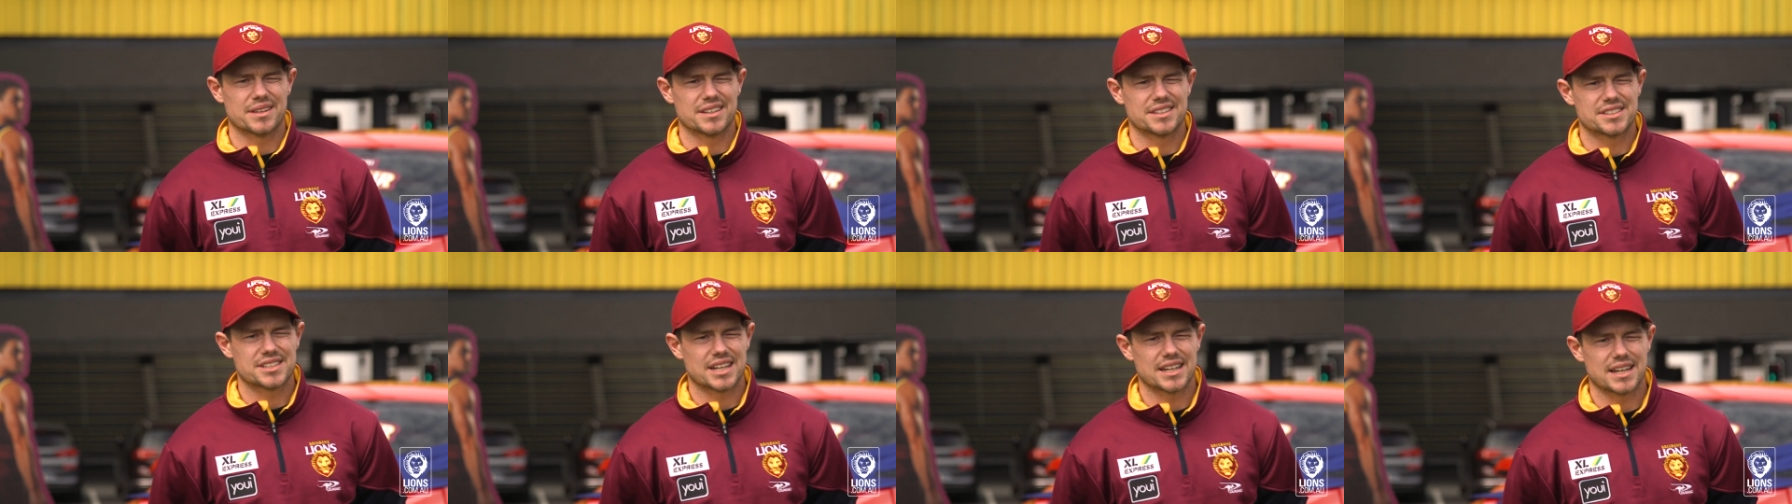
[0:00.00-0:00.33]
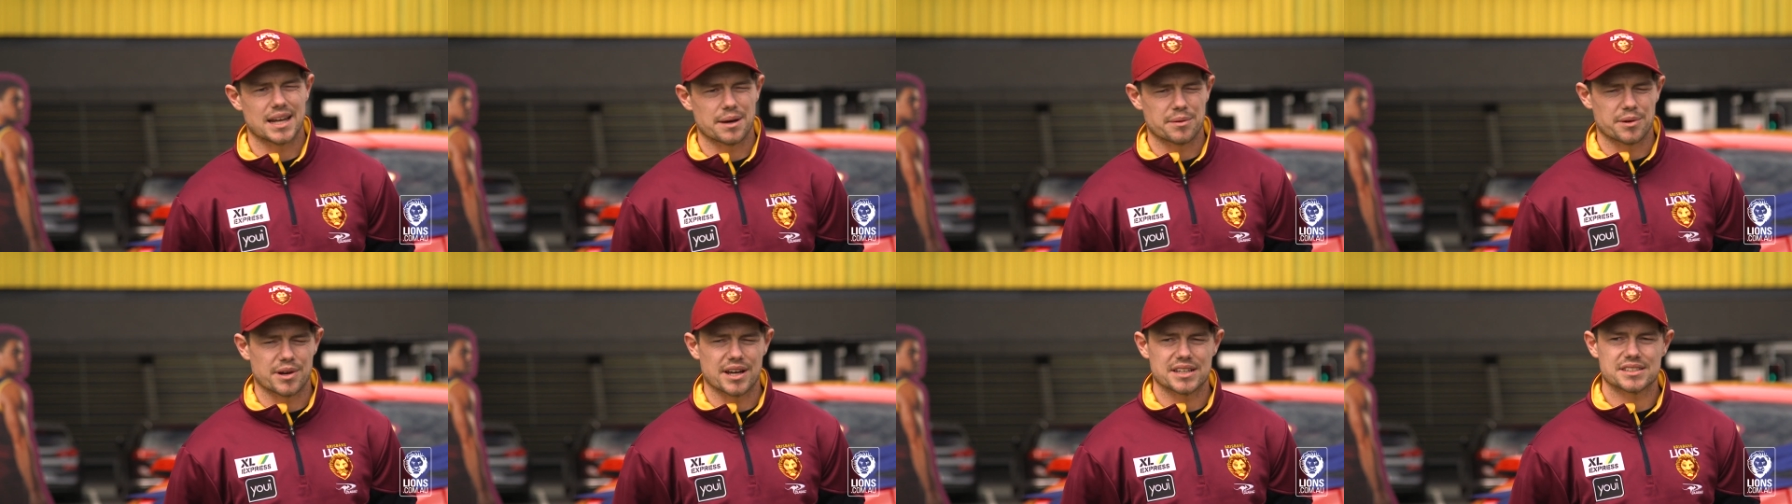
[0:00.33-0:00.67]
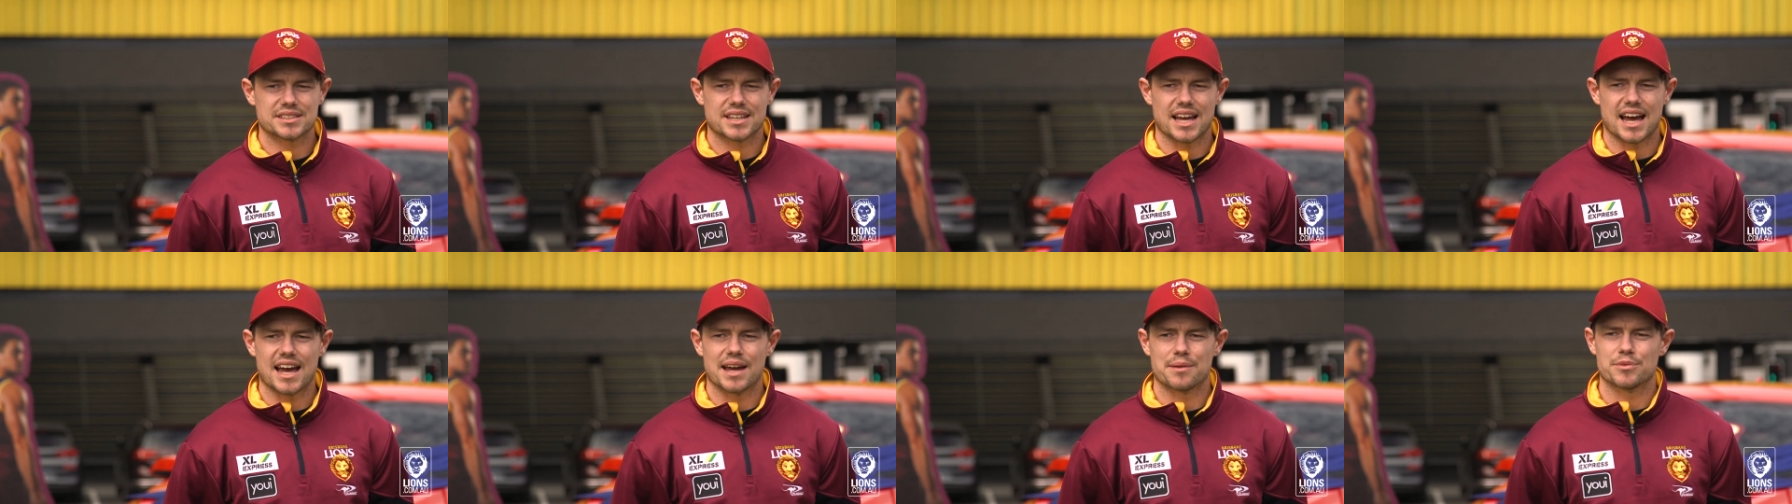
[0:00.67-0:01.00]
the
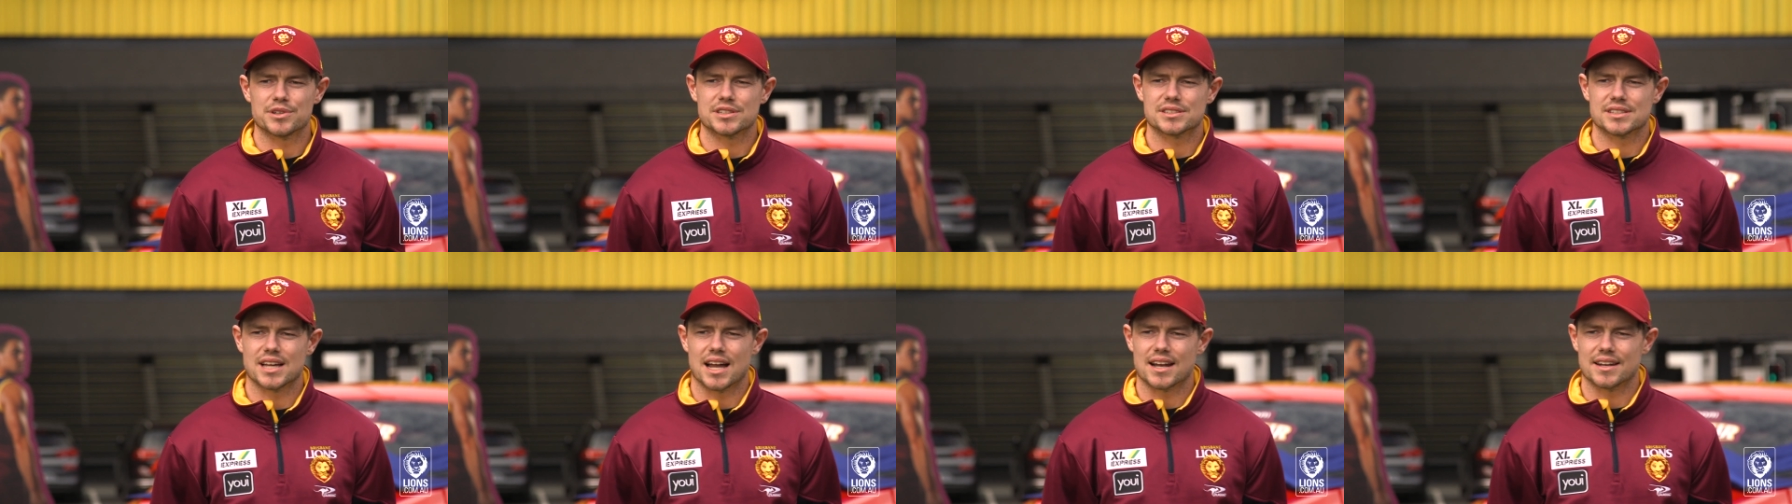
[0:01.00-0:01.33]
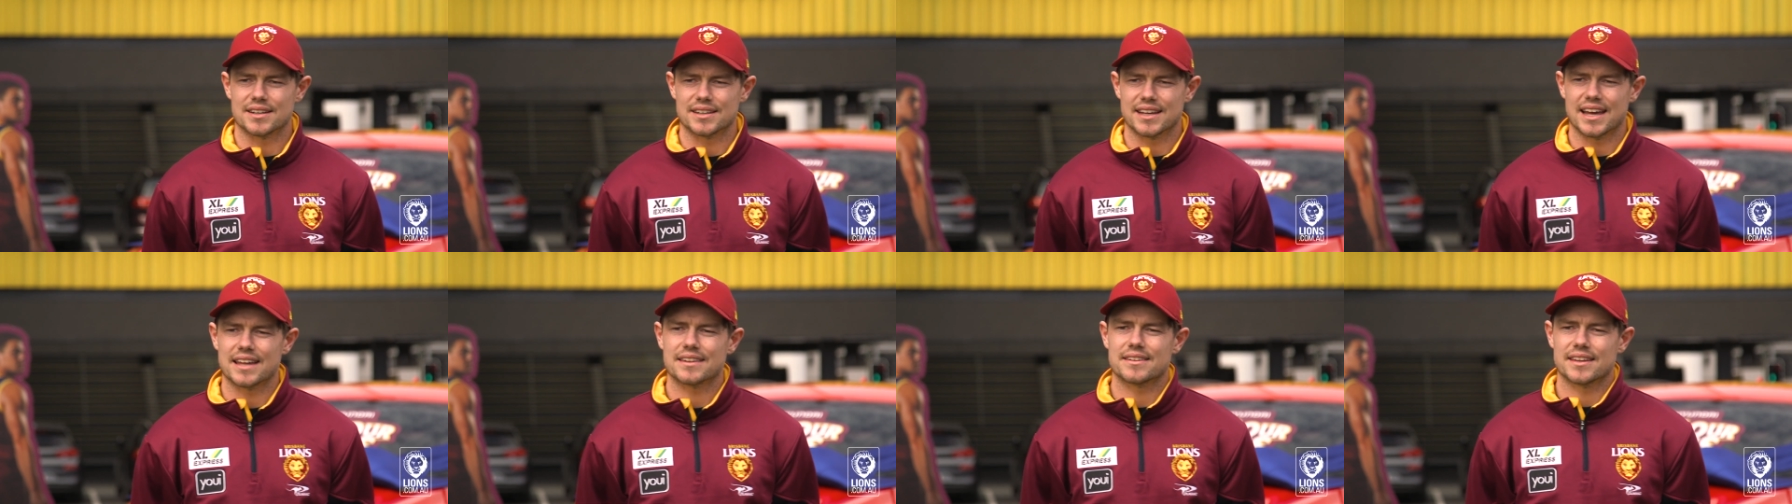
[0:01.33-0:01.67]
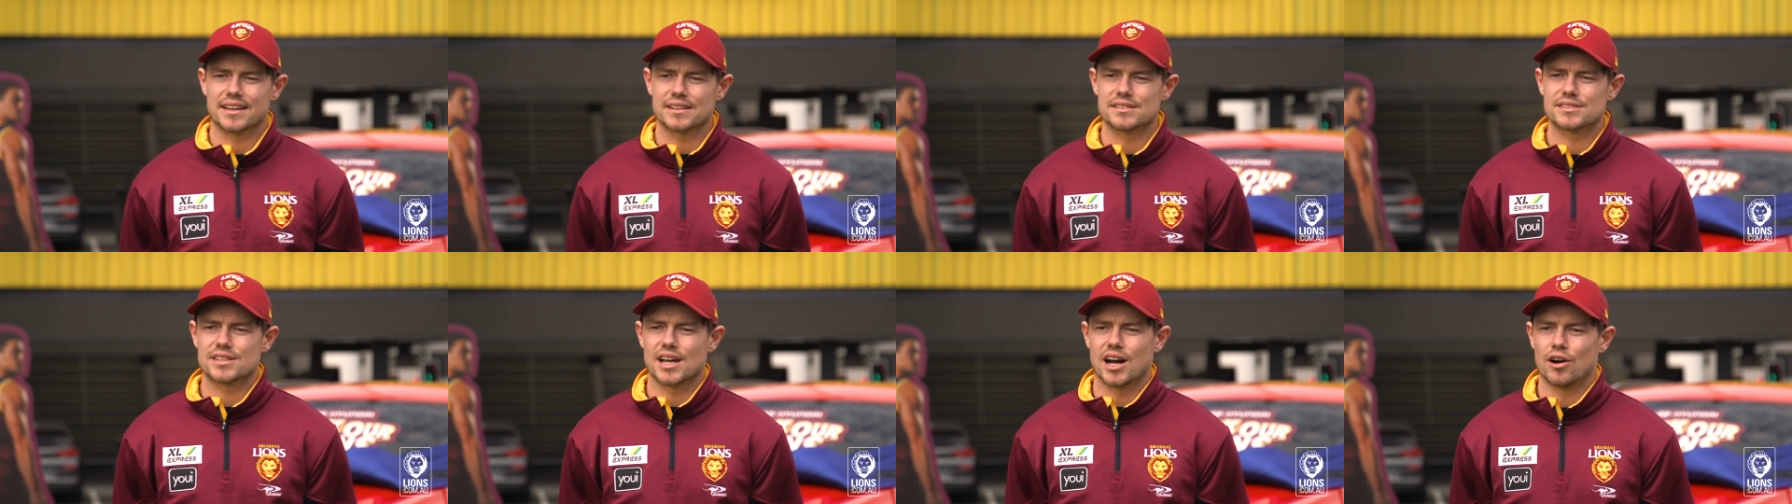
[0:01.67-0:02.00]
GWS game we started to get
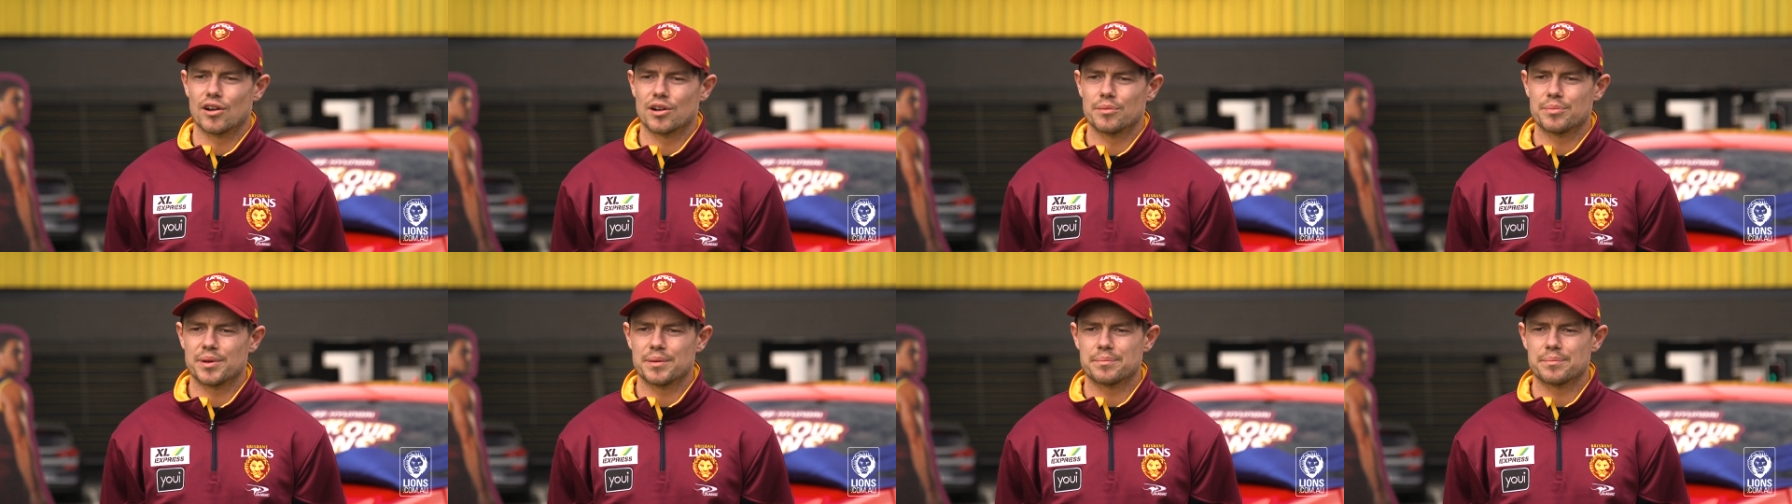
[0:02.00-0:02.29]
things going a